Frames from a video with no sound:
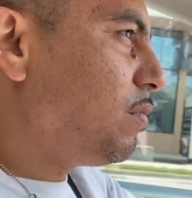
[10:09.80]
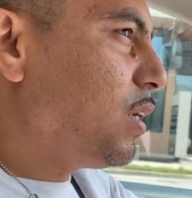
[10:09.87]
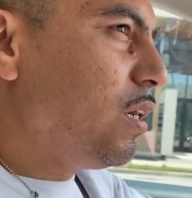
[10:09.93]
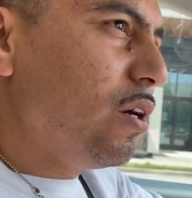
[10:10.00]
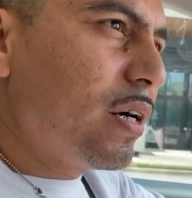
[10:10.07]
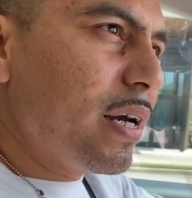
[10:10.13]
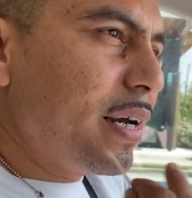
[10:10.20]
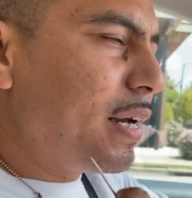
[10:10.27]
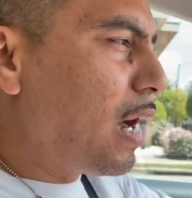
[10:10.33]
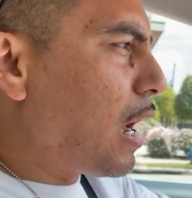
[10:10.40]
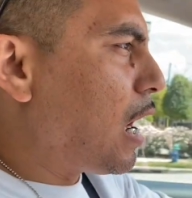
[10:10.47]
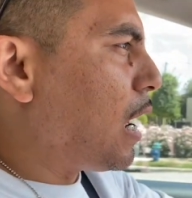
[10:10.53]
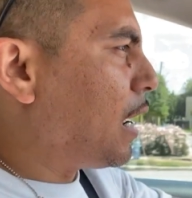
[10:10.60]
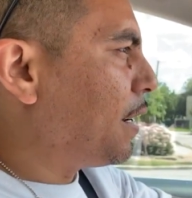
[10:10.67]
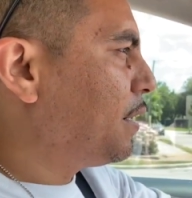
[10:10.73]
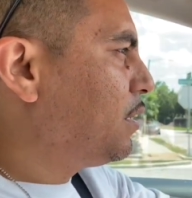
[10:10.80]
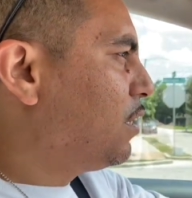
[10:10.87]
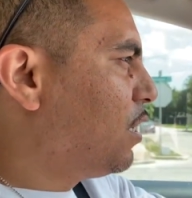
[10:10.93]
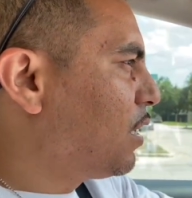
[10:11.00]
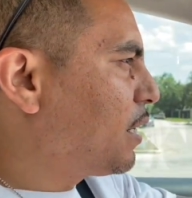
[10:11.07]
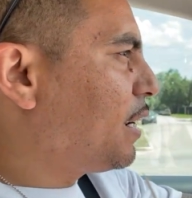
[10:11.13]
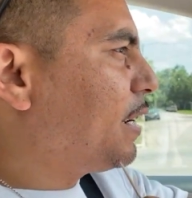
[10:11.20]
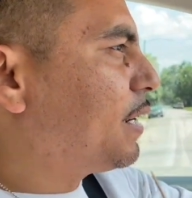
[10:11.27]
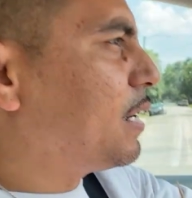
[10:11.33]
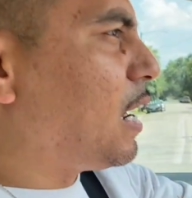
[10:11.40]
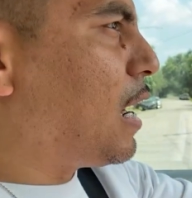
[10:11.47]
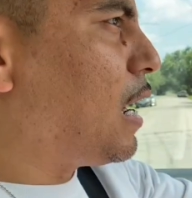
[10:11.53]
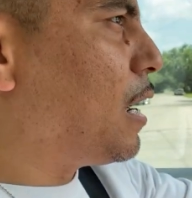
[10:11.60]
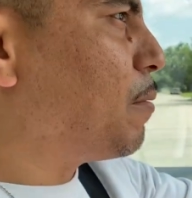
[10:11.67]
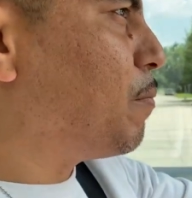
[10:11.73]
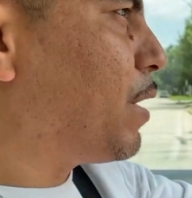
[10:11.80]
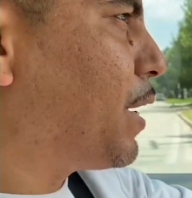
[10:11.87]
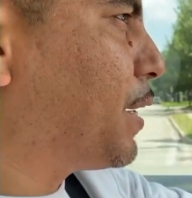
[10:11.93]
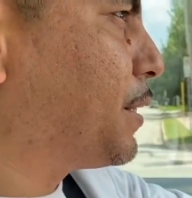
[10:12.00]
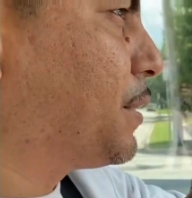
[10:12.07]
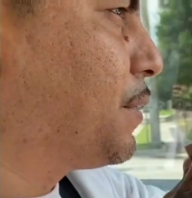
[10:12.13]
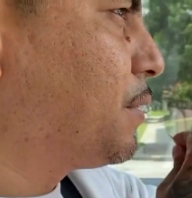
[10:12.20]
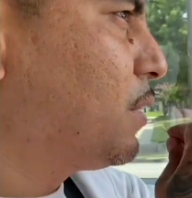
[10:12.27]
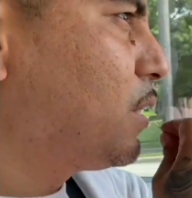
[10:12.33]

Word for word: Look at God. Look at God, man.